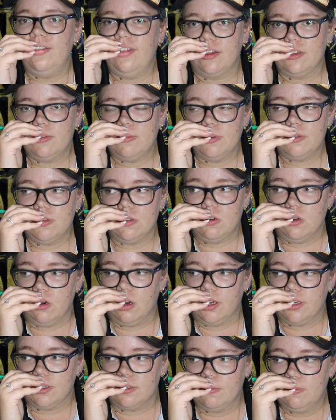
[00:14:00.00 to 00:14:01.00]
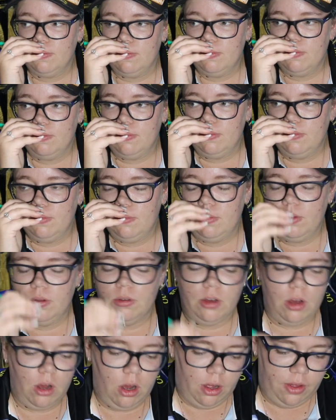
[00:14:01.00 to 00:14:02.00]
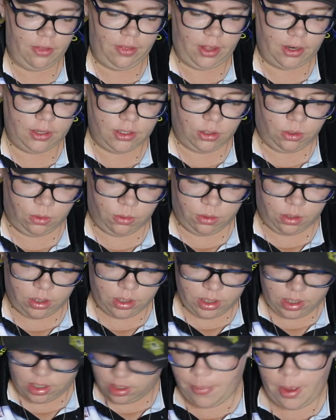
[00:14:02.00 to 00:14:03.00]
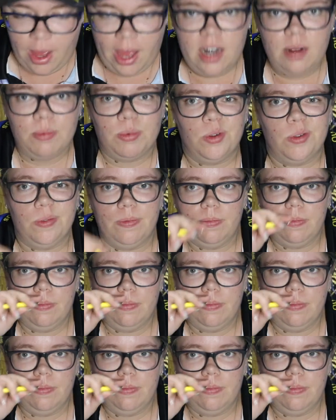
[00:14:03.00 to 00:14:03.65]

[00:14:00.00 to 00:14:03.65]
that smells nice. Oh, that is good. Pineapple.